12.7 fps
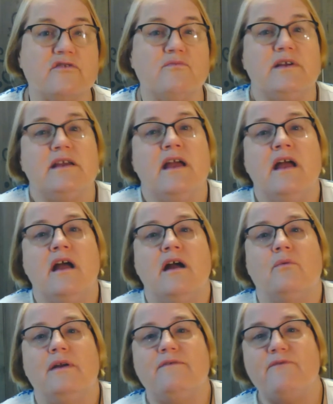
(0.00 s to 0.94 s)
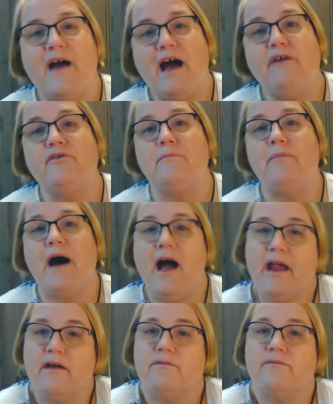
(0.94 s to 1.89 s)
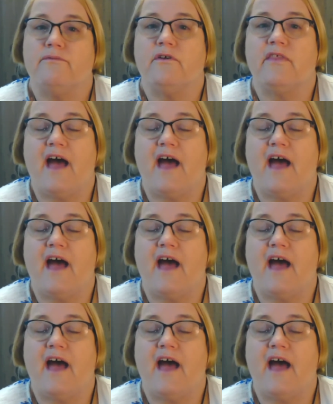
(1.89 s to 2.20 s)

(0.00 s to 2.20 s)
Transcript: We found a buyer for